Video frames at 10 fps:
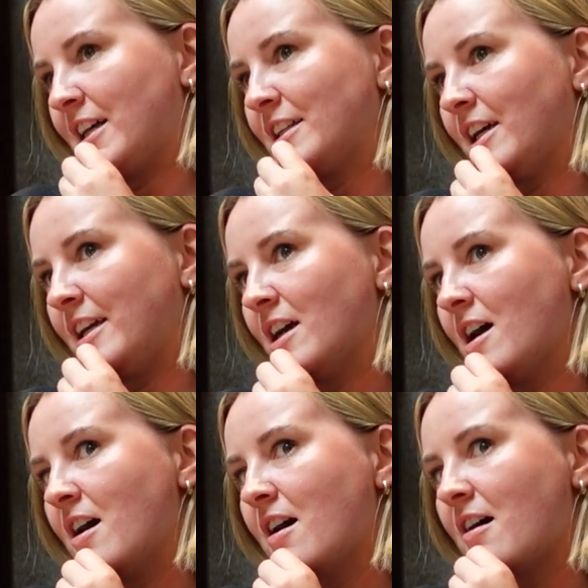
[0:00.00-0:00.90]
And like,
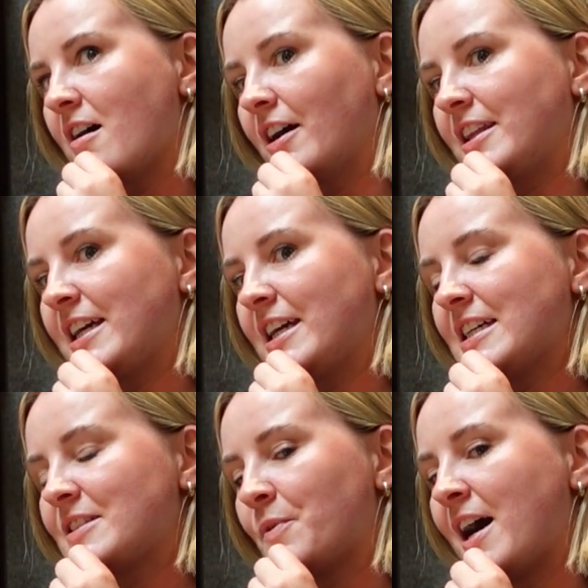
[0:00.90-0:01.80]
I
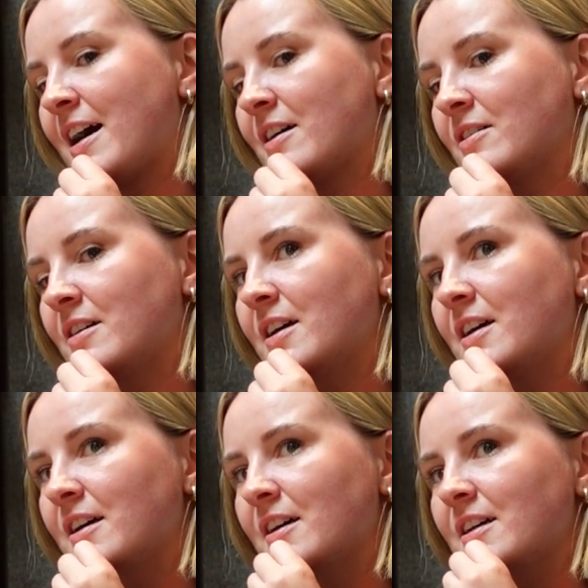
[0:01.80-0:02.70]
think as well,
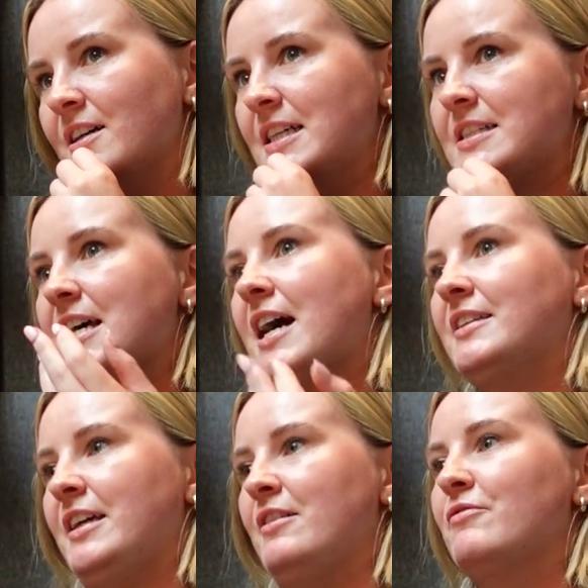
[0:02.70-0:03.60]

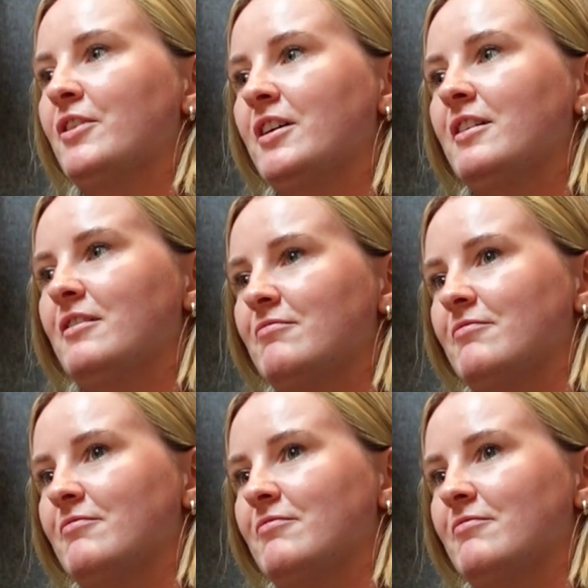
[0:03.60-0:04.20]
sadly for